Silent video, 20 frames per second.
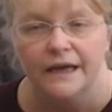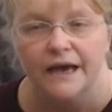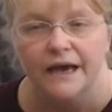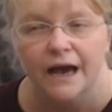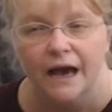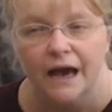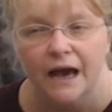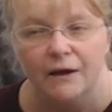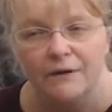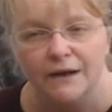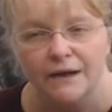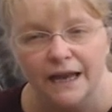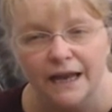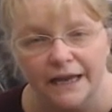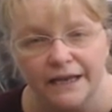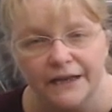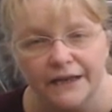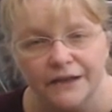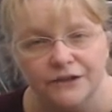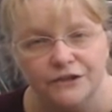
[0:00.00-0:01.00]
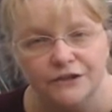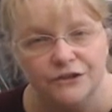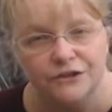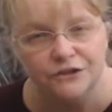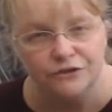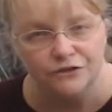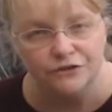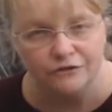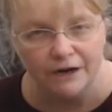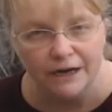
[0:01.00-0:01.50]
I would like you to
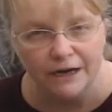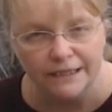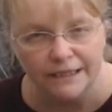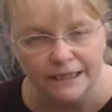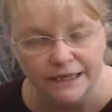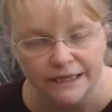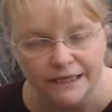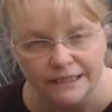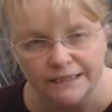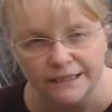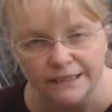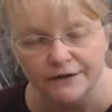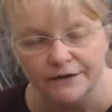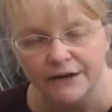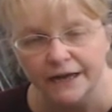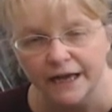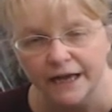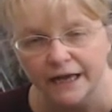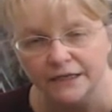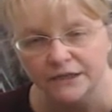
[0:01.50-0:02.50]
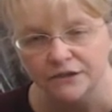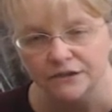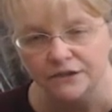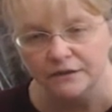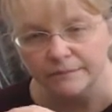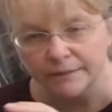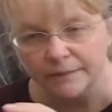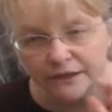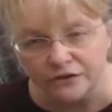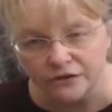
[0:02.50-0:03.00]
try this. Now you can do it
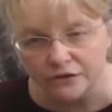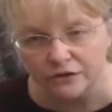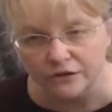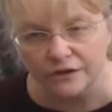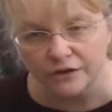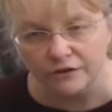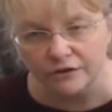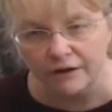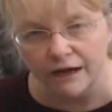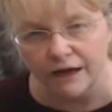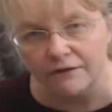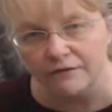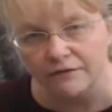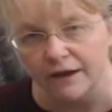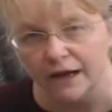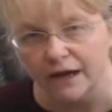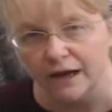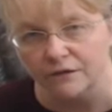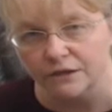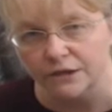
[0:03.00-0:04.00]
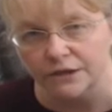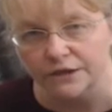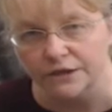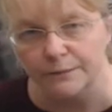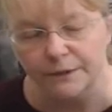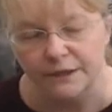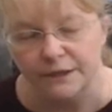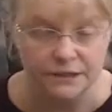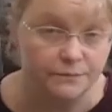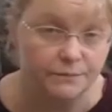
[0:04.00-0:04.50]
by drawing a graph out on your
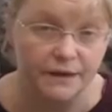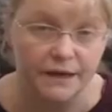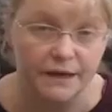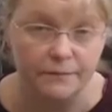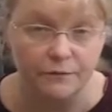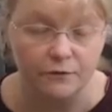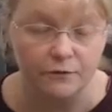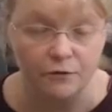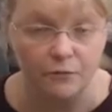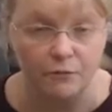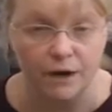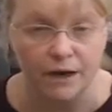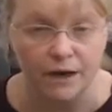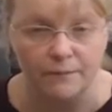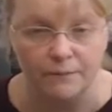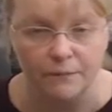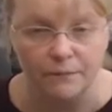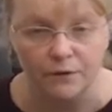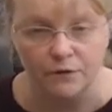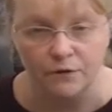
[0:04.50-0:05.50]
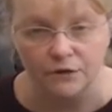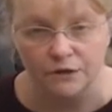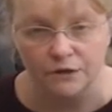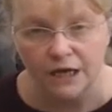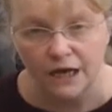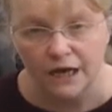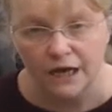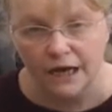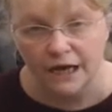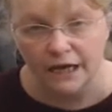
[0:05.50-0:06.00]
piece of paper or whiteboard
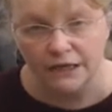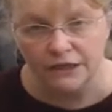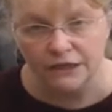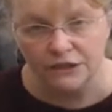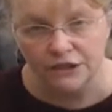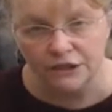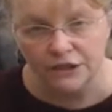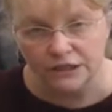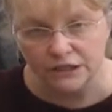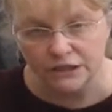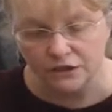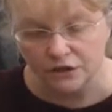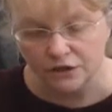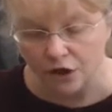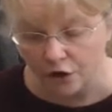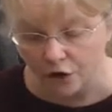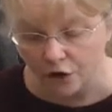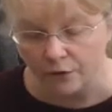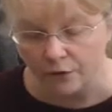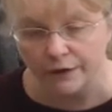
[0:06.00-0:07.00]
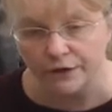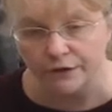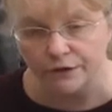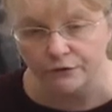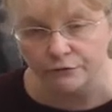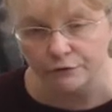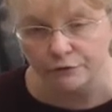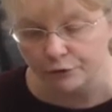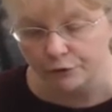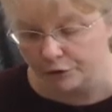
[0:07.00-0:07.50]
and just going
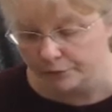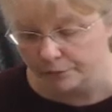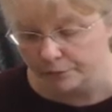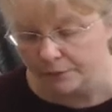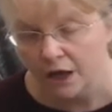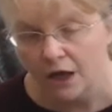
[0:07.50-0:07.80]
through them.